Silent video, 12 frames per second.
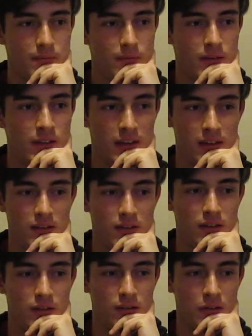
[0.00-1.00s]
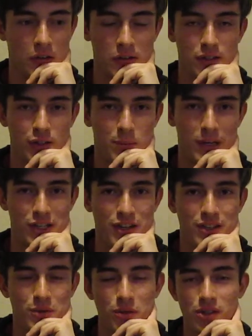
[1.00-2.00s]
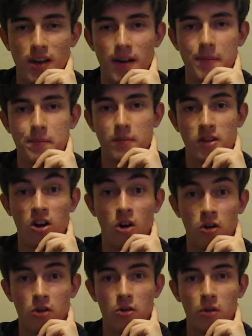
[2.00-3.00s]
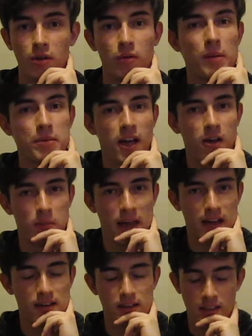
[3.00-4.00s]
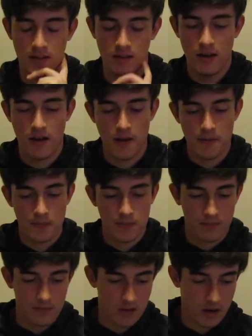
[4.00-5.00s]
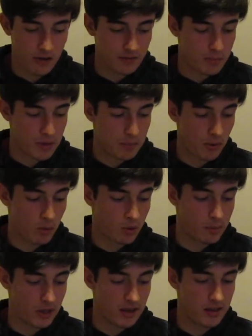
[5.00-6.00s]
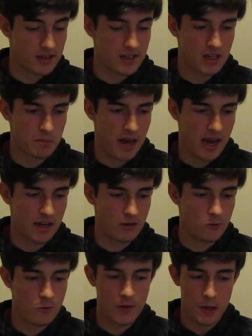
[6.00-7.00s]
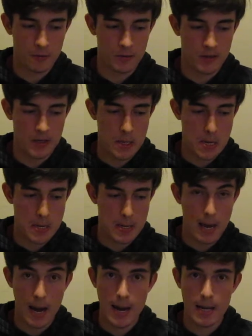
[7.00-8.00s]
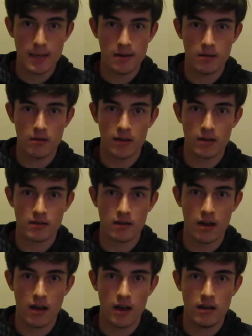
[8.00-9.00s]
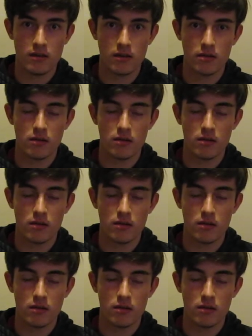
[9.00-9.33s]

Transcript: didn't look suspicious was an article in reptile magazines of some people who were breeding these guys back in 2009, 2008.